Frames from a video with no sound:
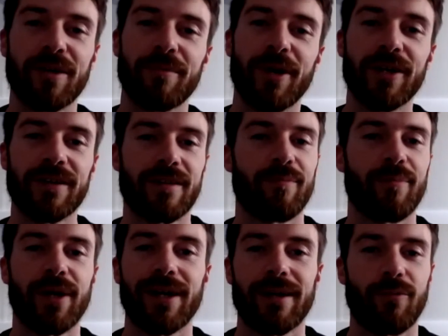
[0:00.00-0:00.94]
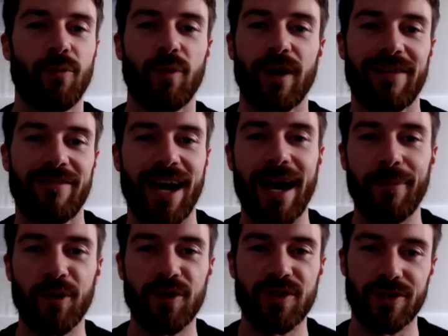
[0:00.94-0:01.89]
month, but whatever
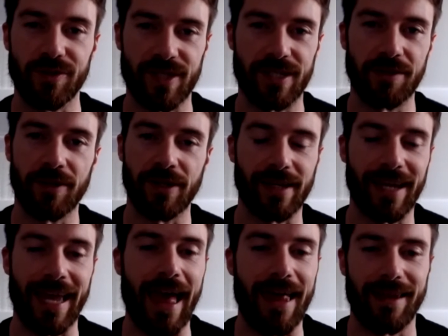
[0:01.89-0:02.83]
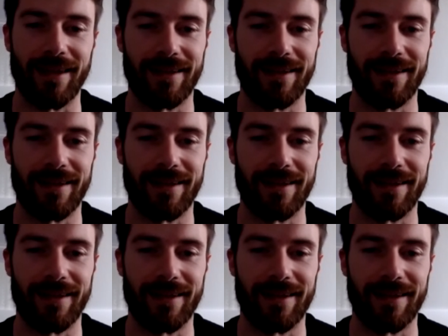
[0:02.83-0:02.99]
happens, you're still going to get